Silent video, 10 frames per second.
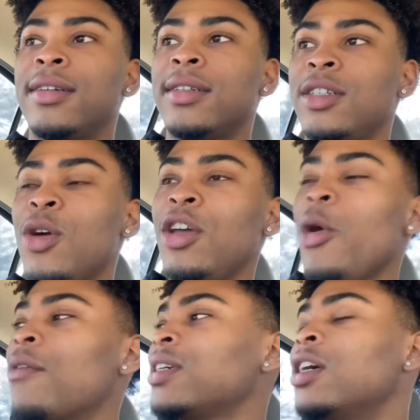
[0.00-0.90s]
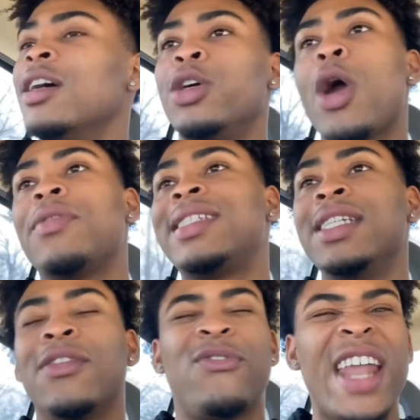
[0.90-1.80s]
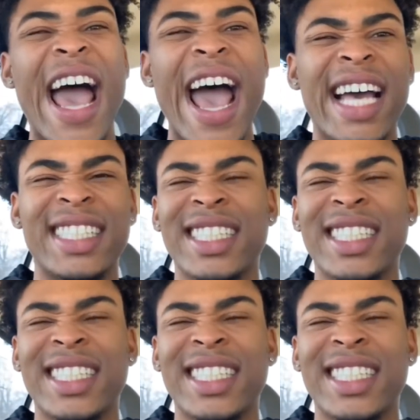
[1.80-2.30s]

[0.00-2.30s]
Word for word: You, you ever you ever seen The Flash?